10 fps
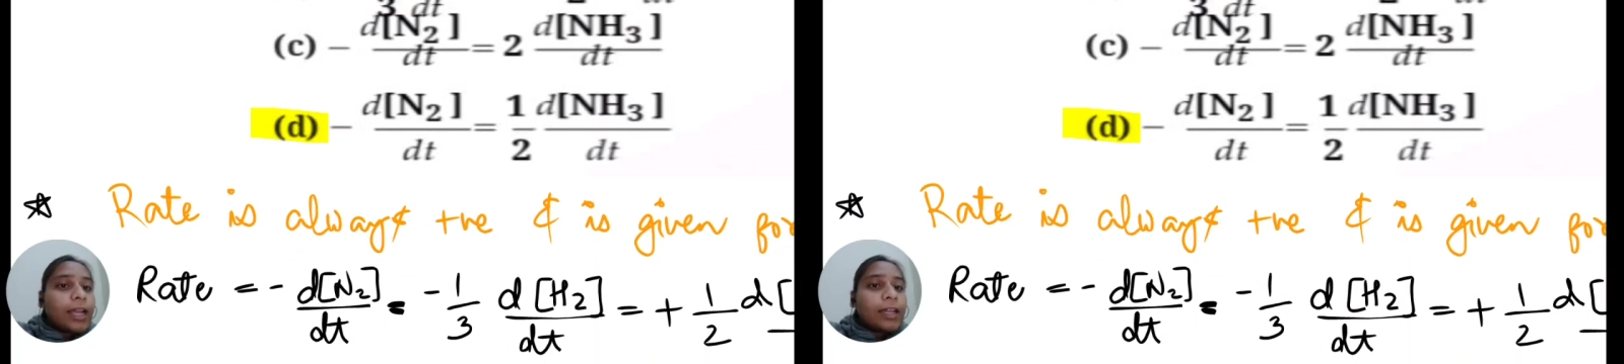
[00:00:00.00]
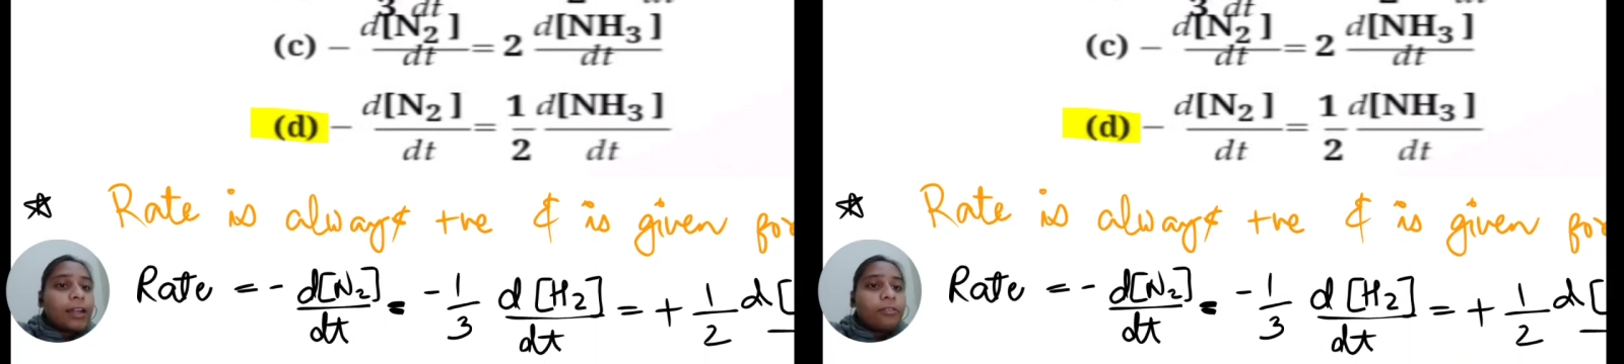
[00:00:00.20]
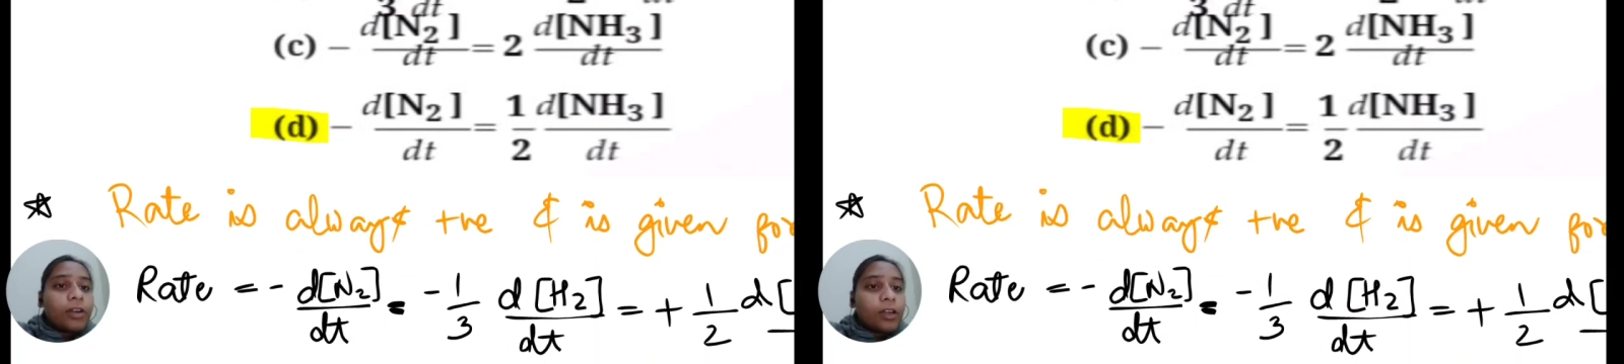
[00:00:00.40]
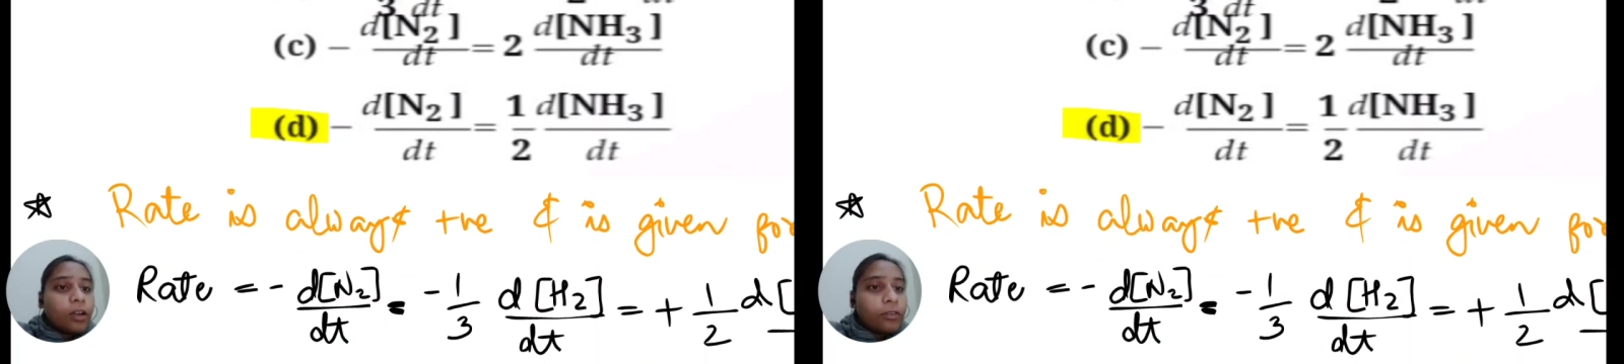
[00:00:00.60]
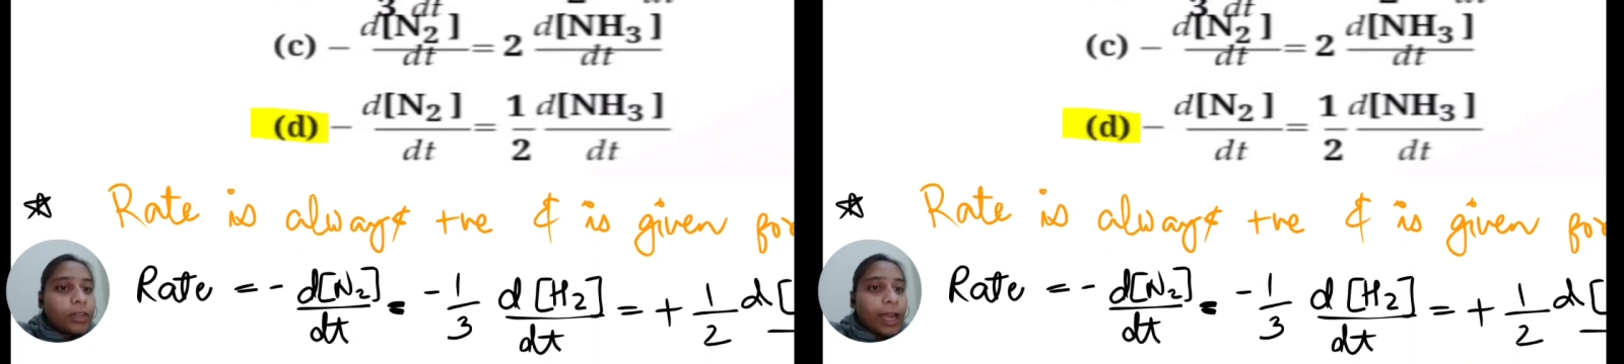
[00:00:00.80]
reactant,
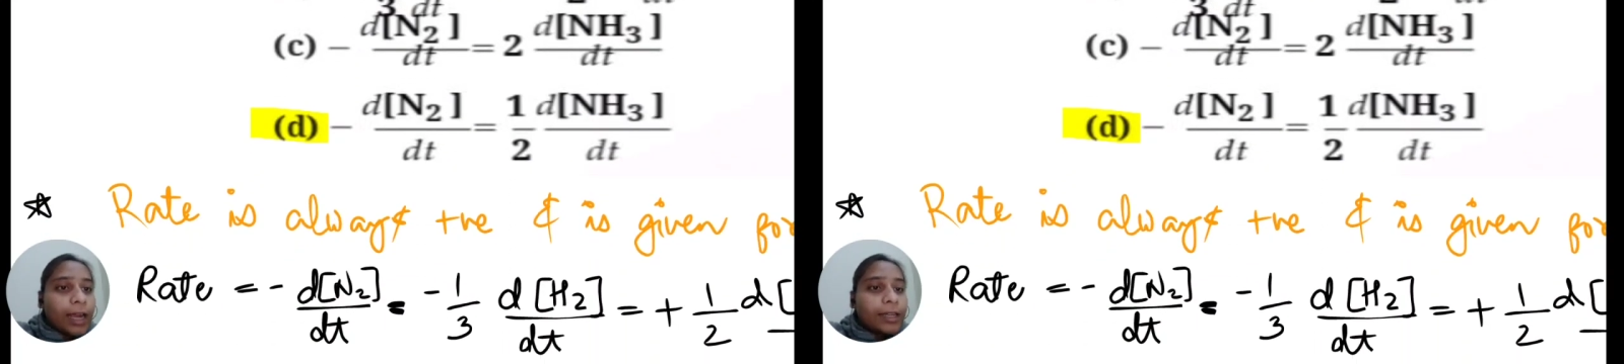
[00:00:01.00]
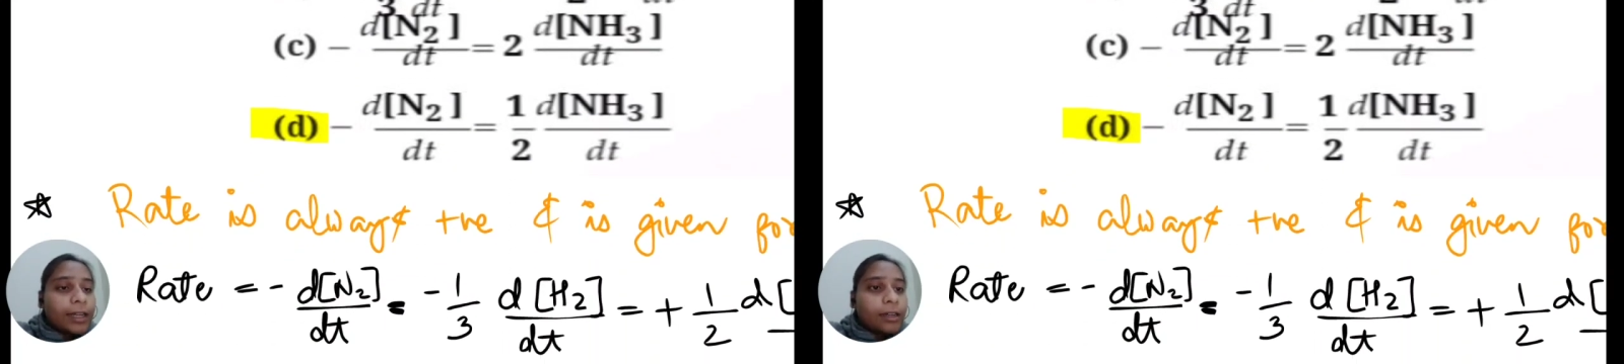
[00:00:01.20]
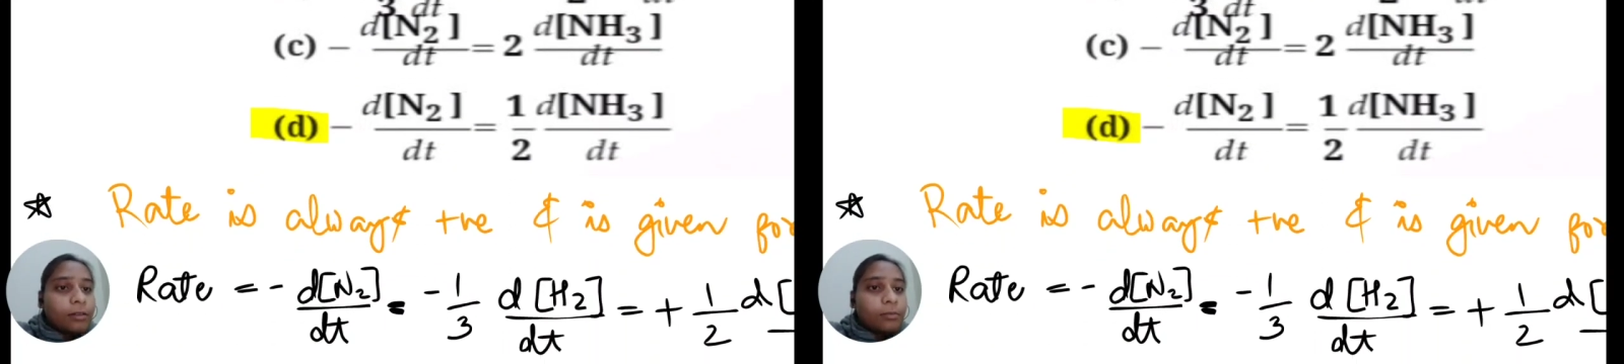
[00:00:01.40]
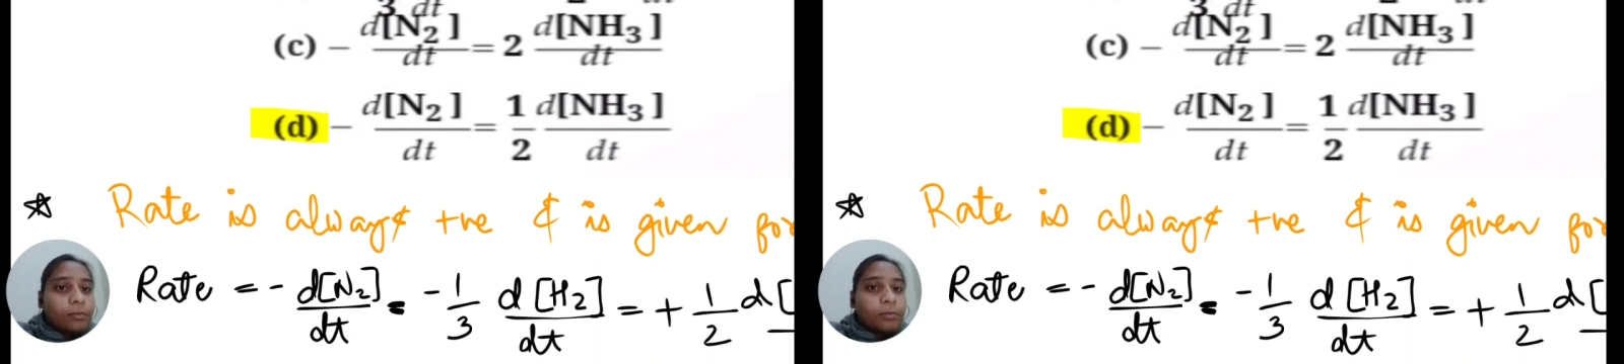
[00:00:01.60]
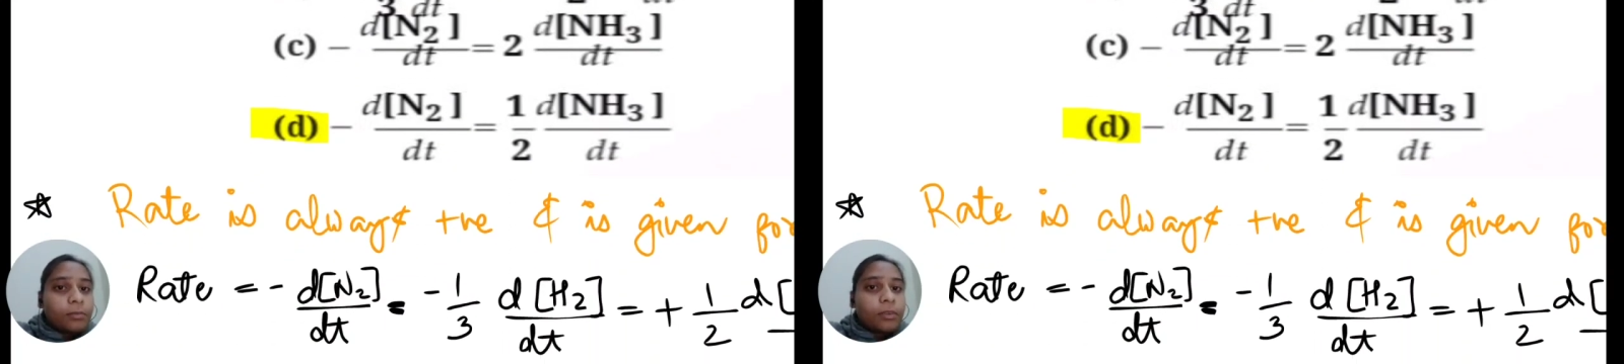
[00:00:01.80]

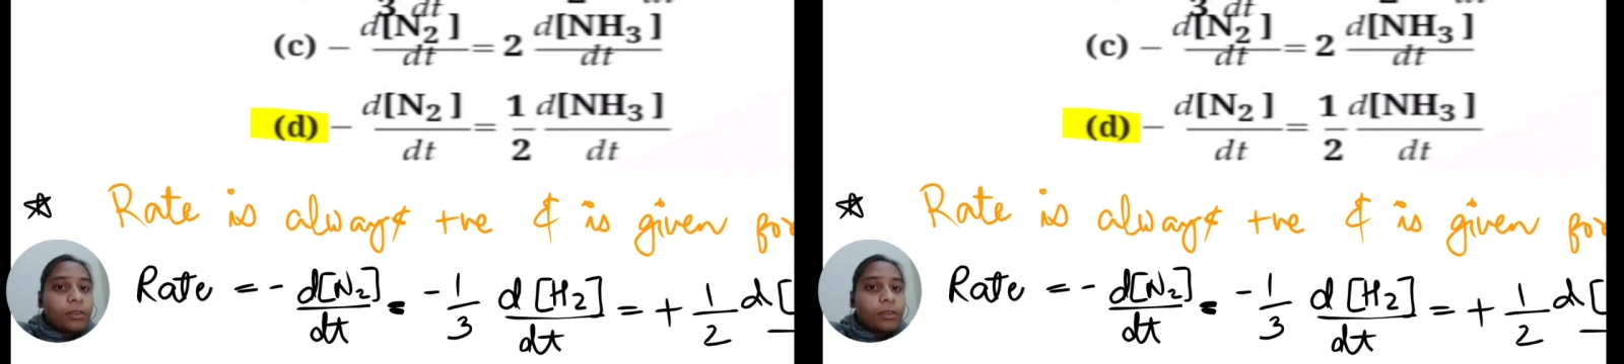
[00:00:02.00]
and